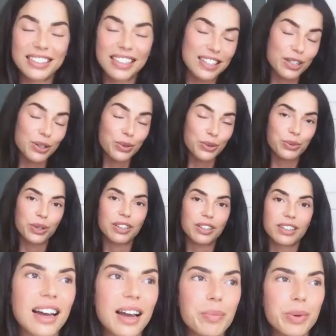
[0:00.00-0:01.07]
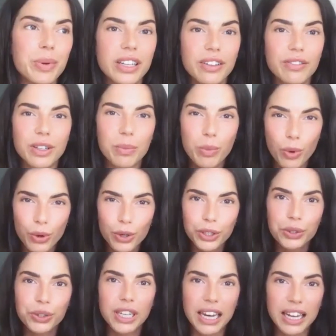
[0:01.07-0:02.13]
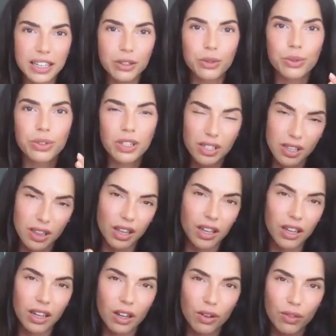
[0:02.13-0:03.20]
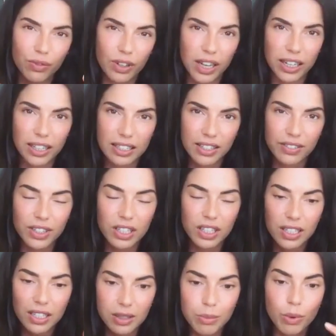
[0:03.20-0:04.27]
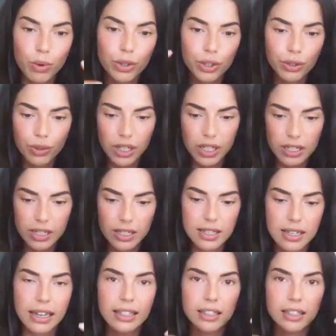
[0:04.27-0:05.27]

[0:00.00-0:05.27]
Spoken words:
That's a good one. I believe the more you get into this thinking of negativity, the more you're in this like